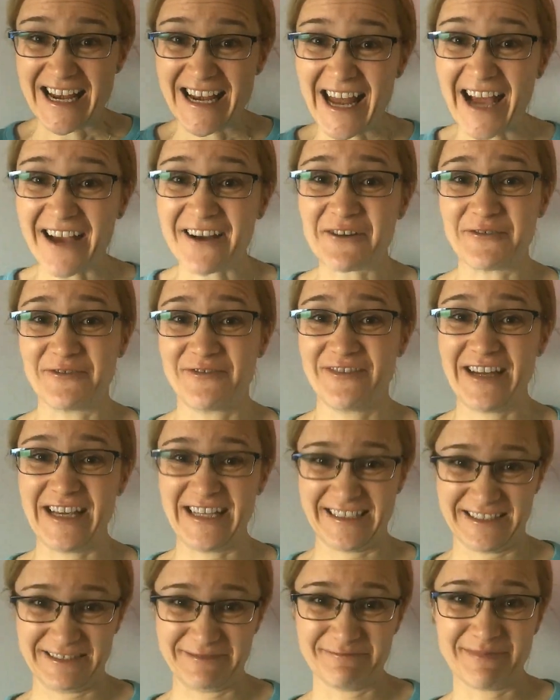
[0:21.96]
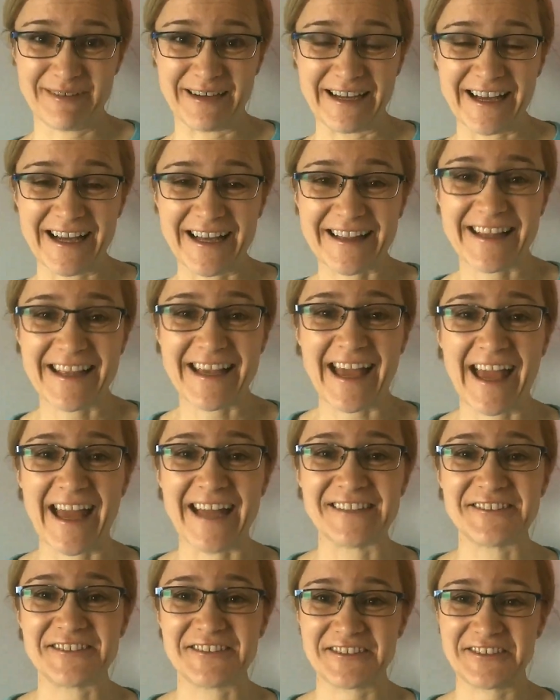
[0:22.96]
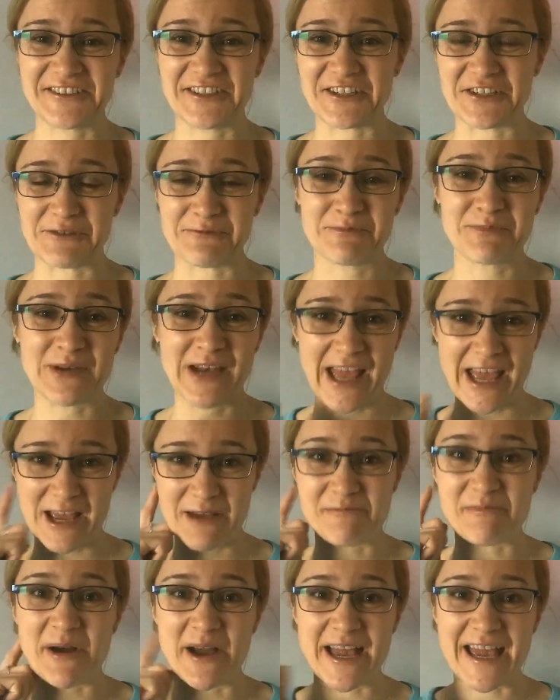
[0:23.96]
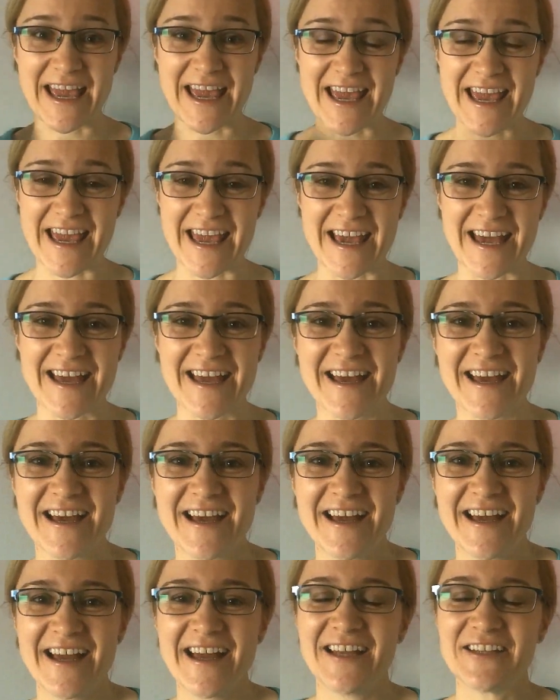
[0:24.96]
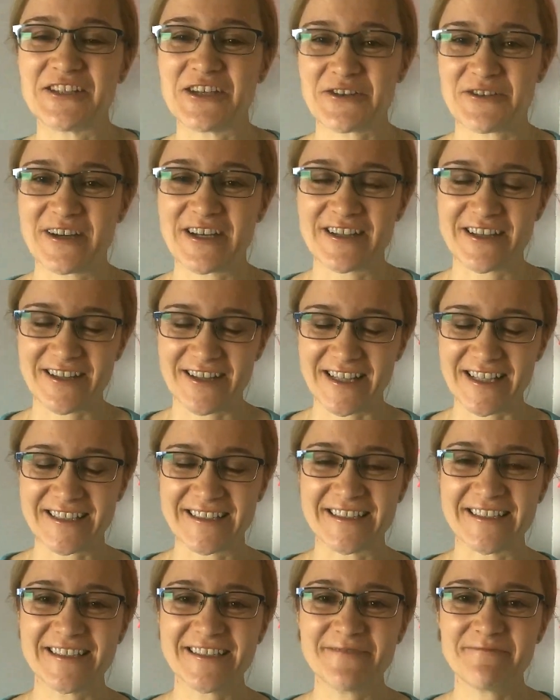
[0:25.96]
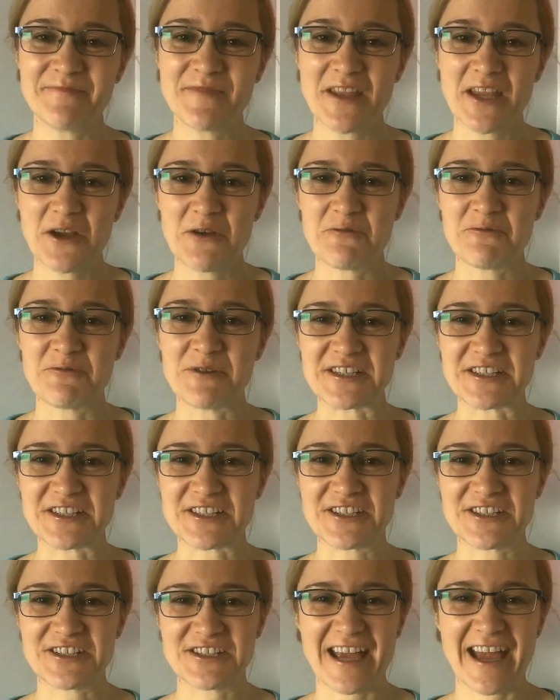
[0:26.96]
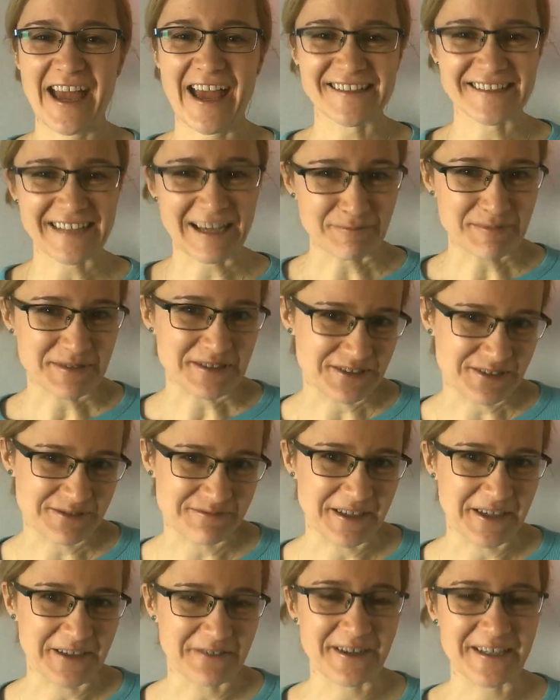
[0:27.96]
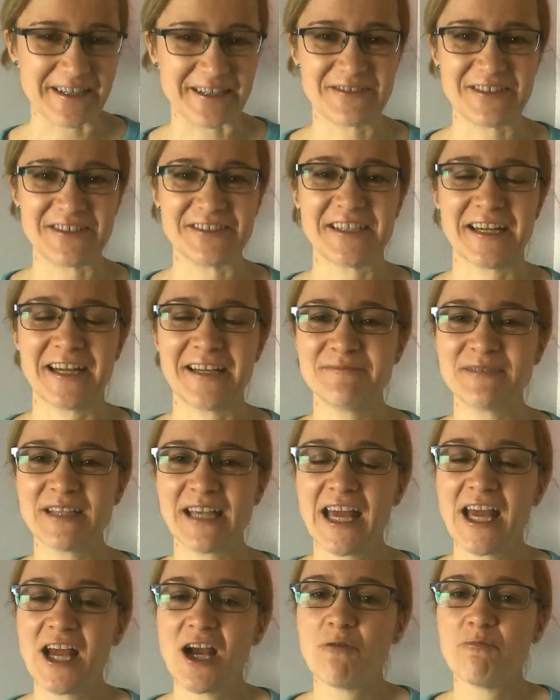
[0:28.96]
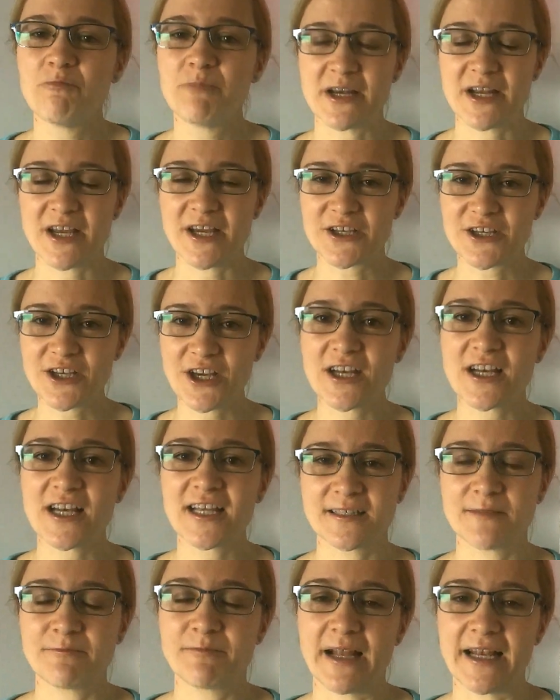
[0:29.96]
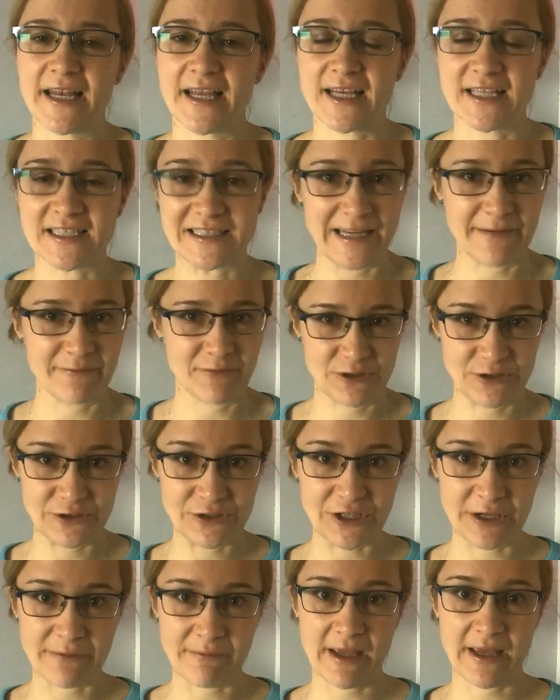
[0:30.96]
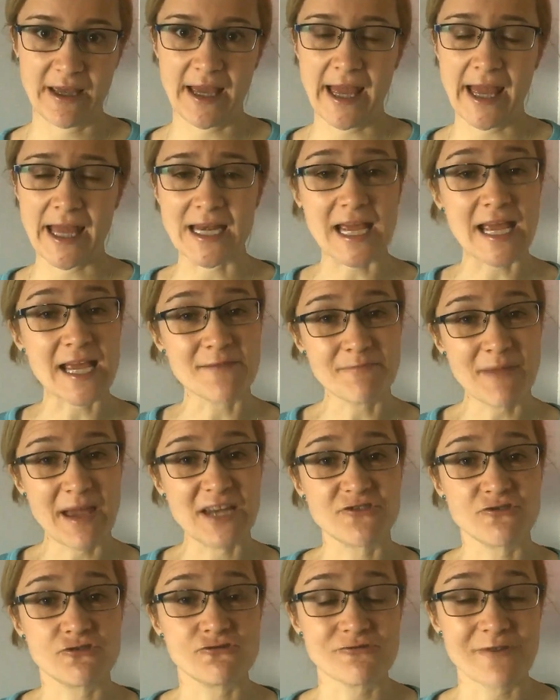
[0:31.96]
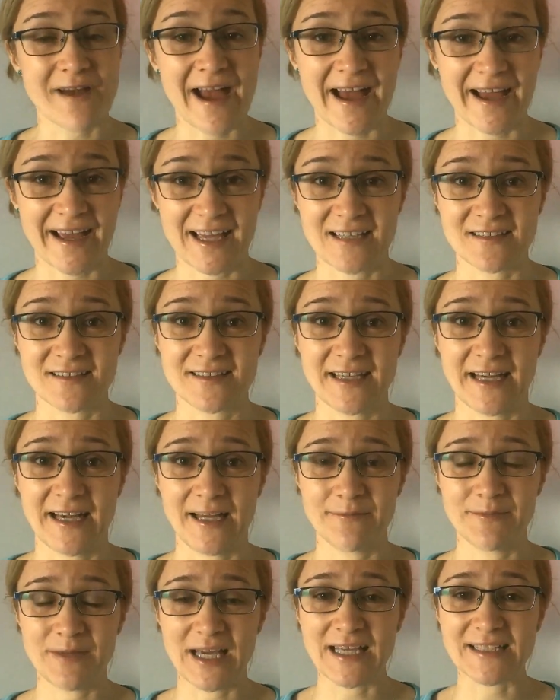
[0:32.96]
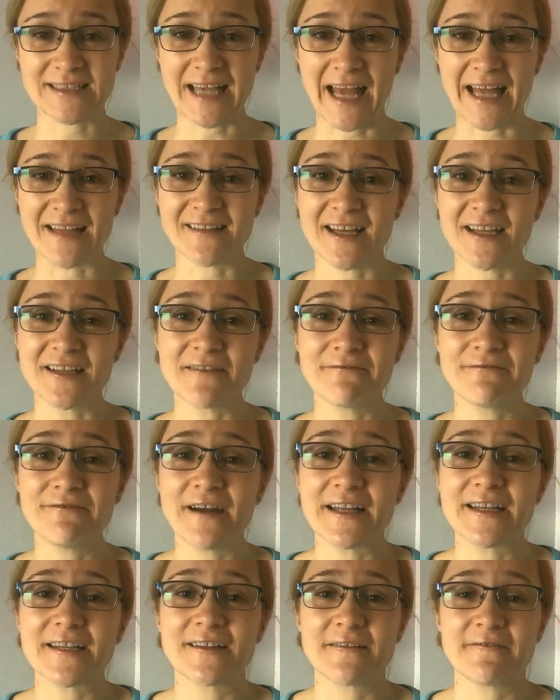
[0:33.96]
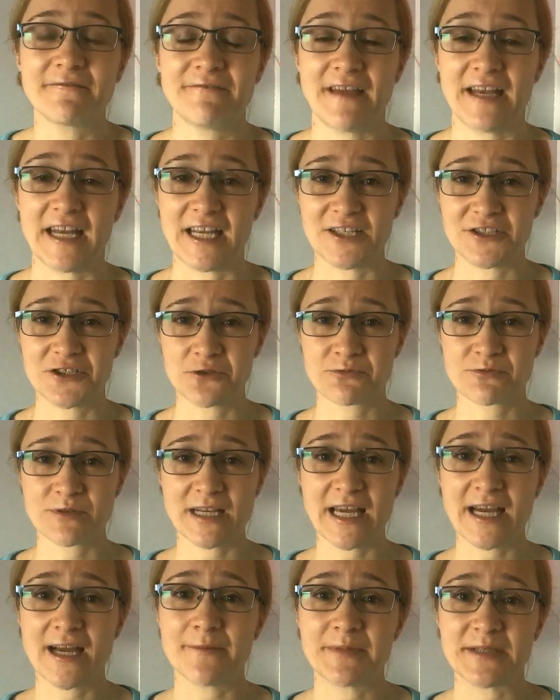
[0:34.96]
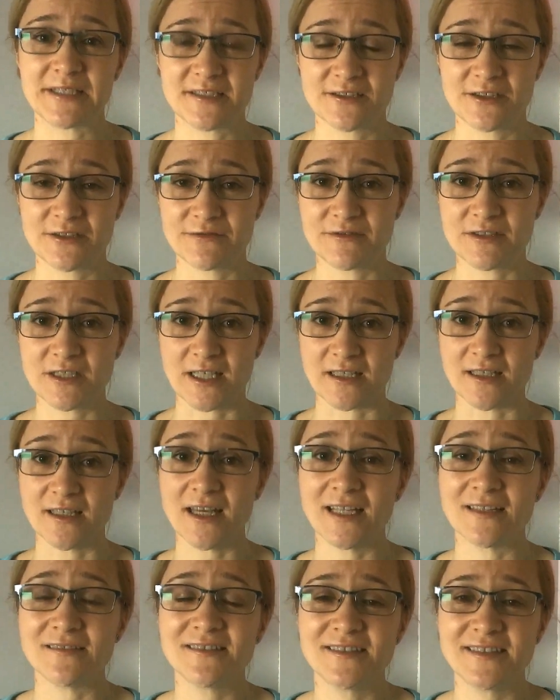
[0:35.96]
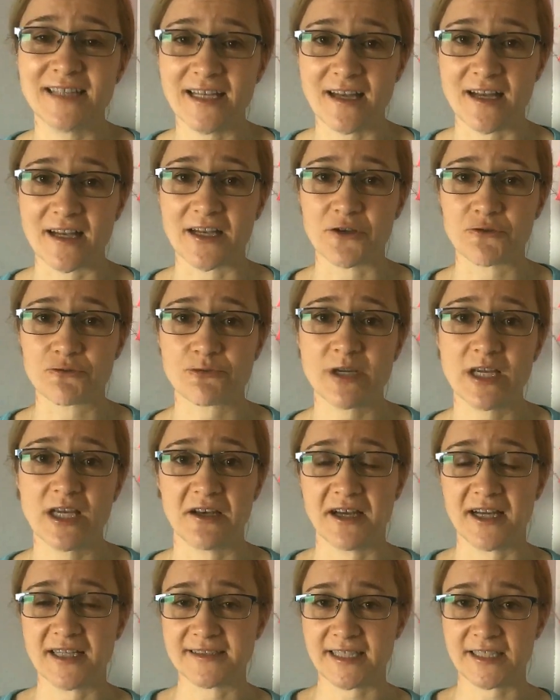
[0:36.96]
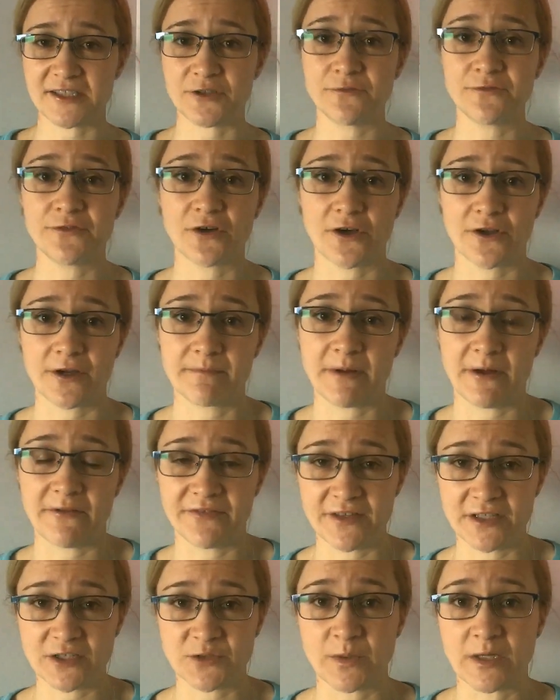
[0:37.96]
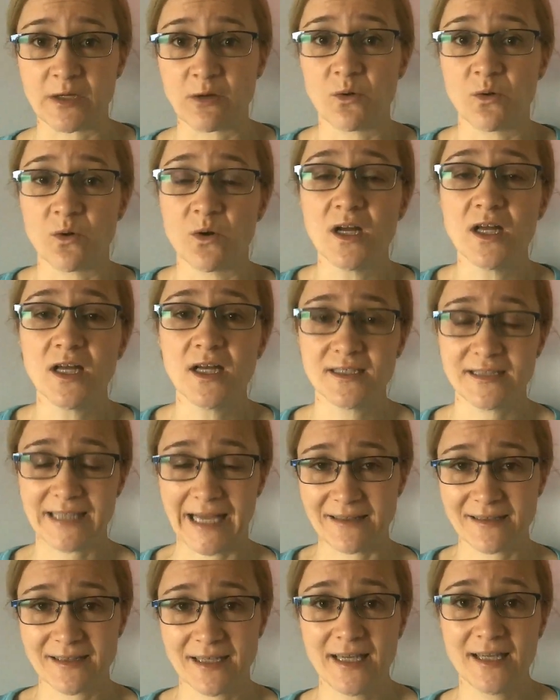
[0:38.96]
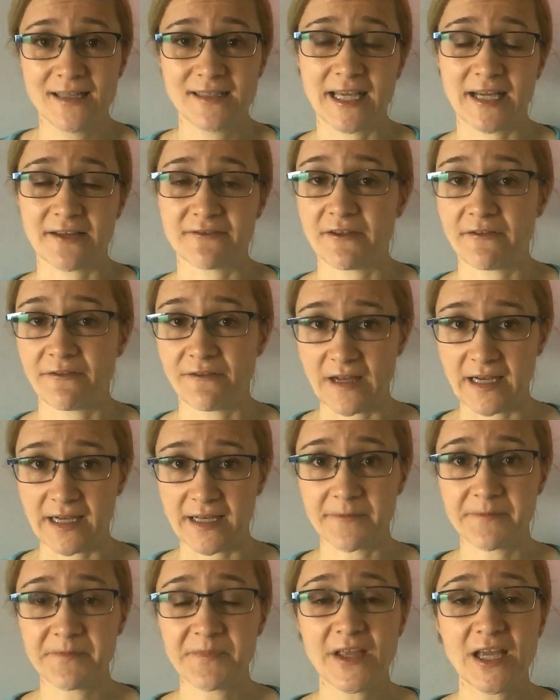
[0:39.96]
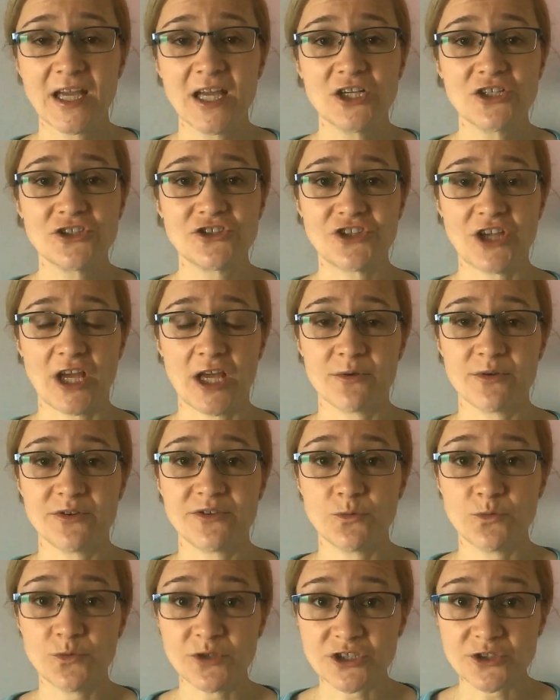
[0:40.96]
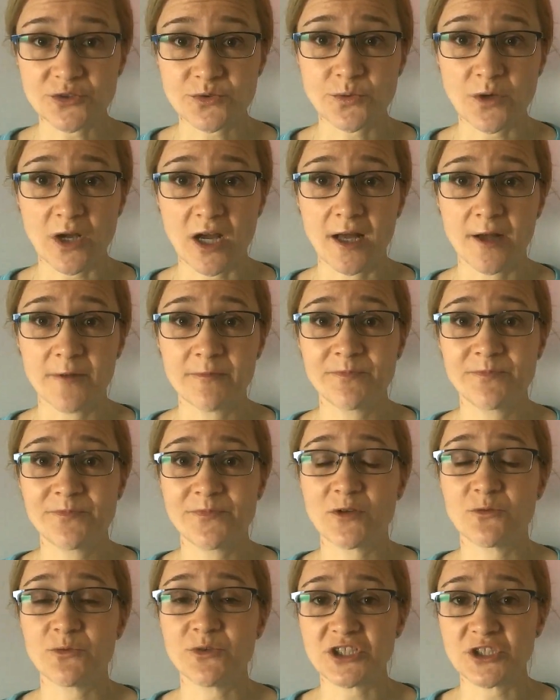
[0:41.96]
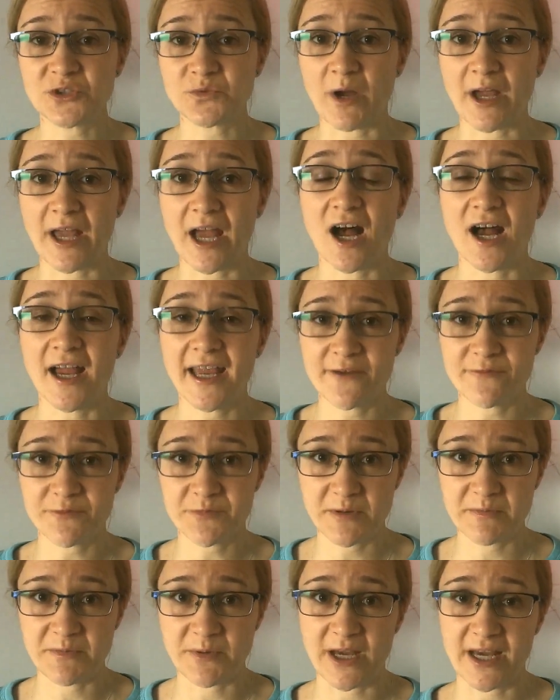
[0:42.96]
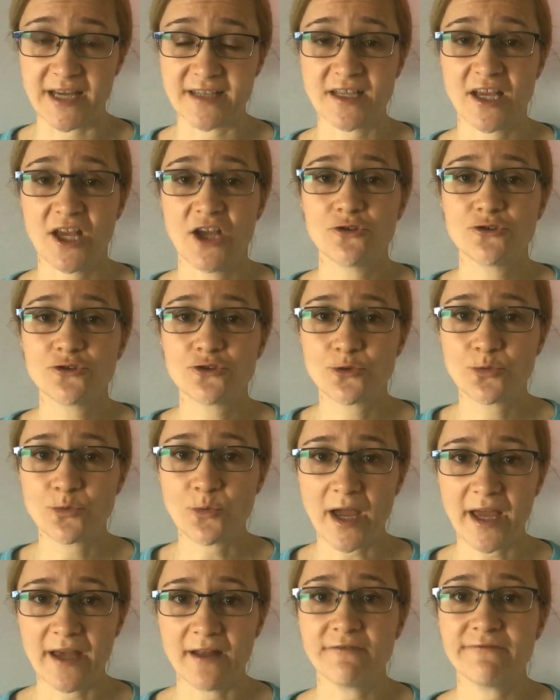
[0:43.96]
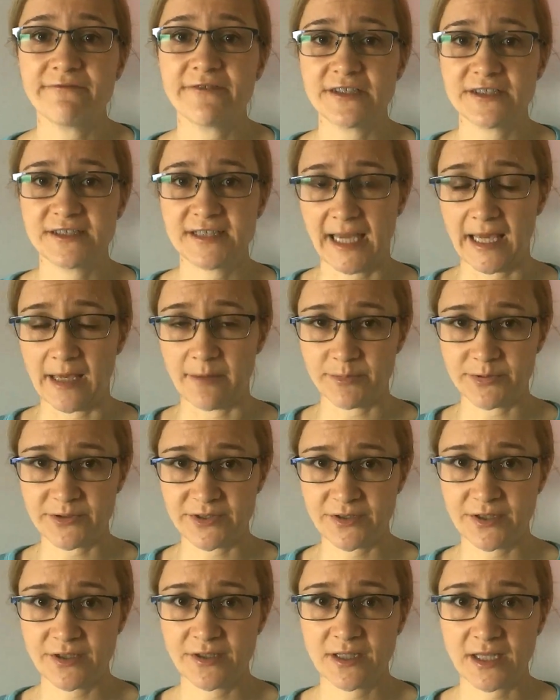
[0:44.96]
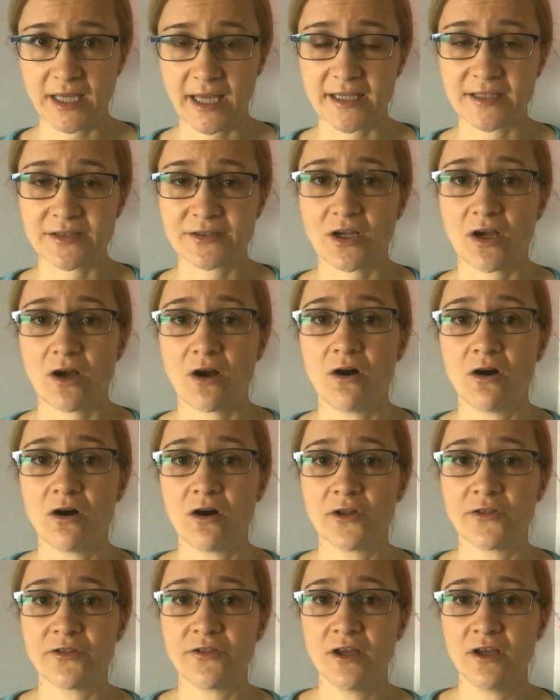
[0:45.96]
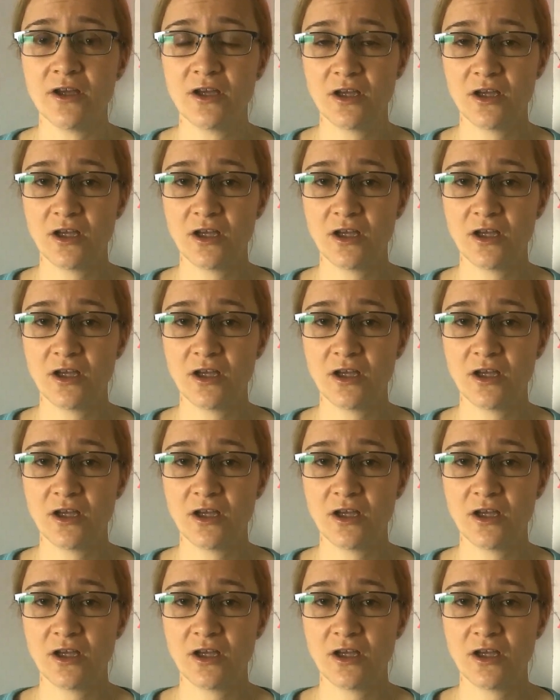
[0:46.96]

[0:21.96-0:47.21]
lack of lesson plan and just, playing by ear during the lesson, which has happened to me quite a few times. But a good lesson planning is time consuming, and it may drag at time, yes, and then you finally finish, you're really happy that you're done, and suddenly you realize that you forgot about this one or that, the other thing. So which is why I have prepared 12 tips on